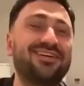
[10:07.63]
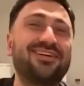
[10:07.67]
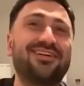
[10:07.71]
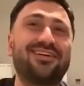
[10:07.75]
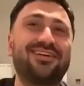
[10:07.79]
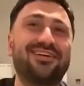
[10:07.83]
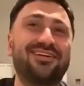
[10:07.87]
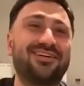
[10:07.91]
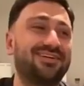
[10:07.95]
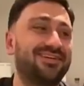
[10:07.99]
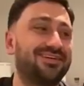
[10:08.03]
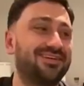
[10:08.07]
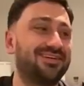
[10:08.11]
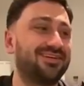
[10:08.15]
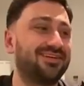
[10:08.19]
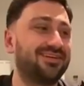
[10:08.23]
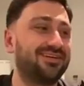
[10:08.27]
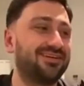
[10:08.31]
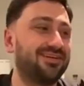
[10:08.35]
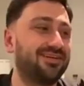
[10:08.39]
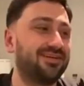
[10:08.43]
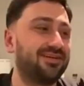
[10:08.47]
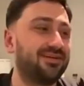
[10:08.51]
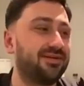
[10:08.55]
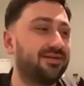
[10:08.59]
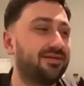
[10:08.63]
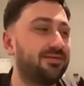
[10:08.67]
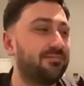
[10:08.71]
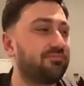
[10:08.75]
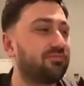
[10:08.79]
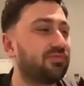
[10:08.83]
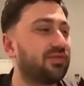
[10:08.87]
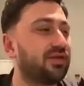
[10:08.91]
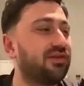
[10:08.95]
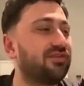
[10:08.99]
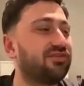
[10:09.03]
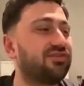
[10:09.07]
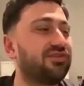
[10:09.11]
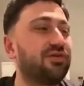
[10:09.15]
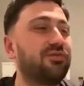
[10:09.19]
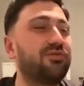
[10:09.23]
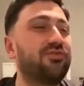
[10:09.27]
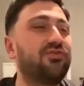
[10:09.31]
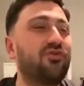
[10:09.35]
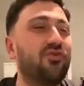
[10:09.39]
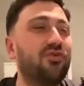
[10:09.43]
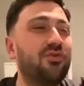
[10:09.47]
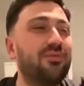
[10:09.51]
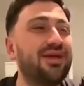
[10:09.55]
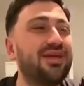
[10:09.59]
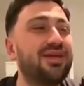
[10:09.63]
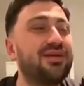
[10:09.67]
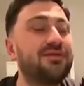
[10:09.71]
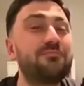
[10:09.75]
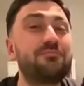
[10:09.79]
right, I mean it was. It's still foamy.